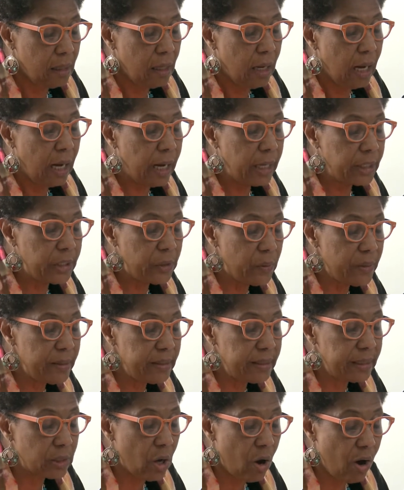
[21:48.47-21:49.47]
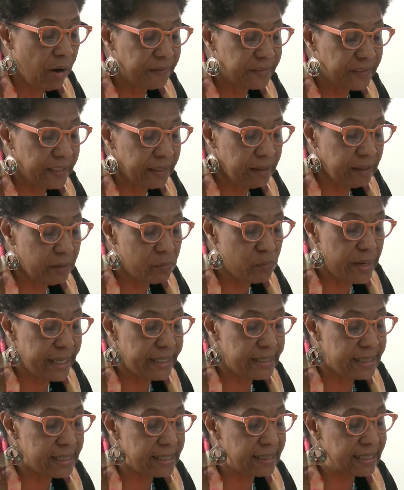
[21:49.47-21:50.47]
arguing that often the
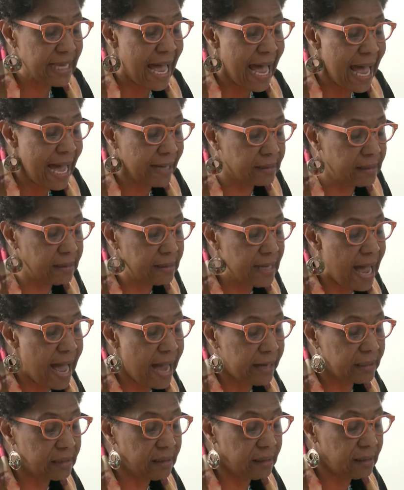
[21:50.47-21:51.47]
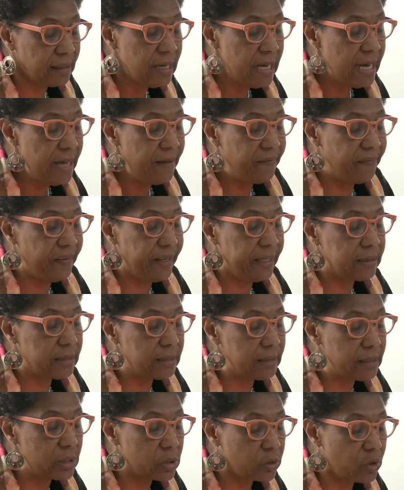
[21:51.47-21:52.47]
racist act and actor failed to
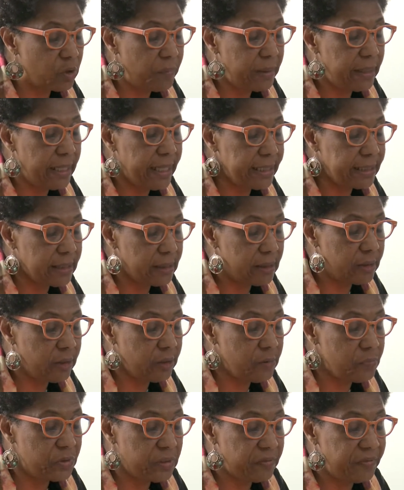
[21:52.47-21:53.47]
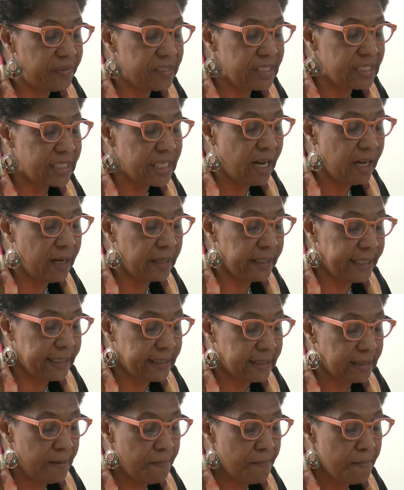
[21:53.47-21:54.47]
discriminate in terms of his
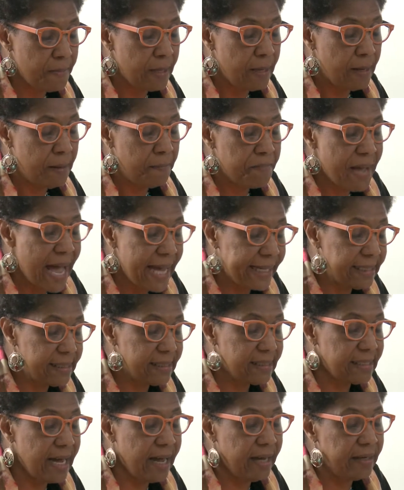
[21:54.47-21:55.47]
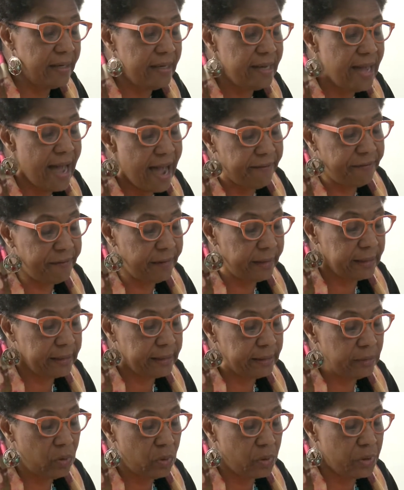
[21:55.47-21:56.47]
target, Pakistani,
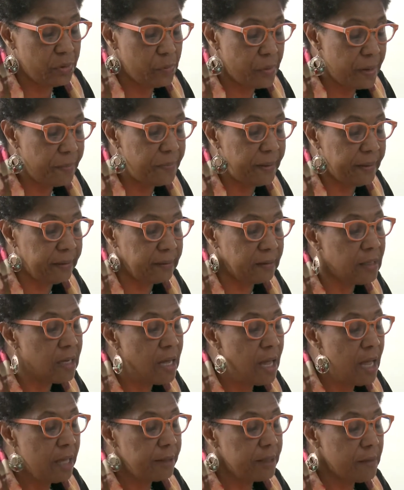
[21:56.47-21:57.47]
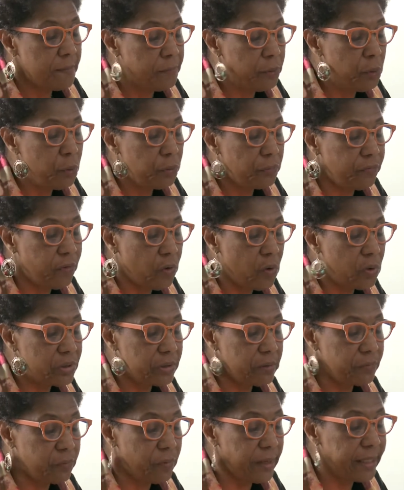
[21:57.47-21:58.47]
African, or Caribbean. The brute force
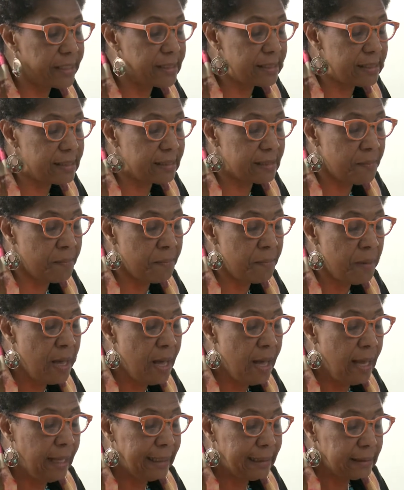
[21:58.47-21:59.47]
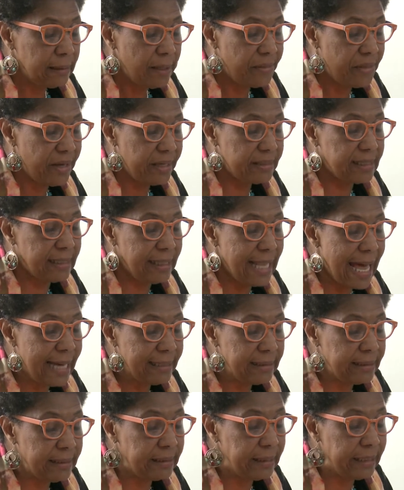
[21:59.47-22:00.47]
of racism thus
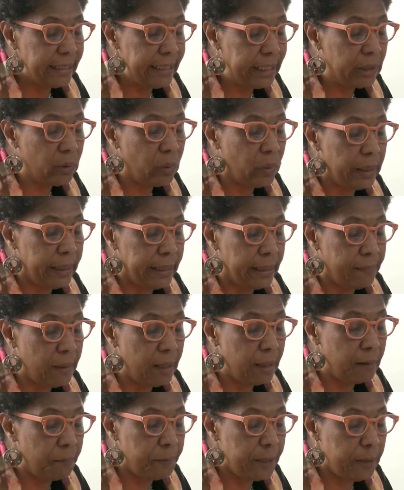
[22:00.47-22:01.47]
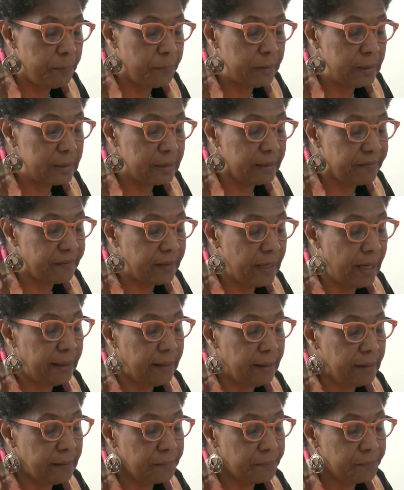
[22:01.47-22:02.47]
landed equally among peoples of
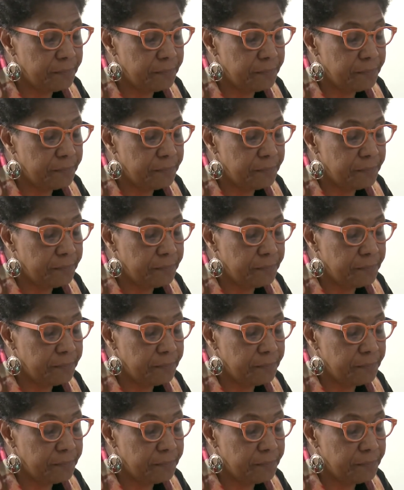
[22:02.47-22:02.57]
color.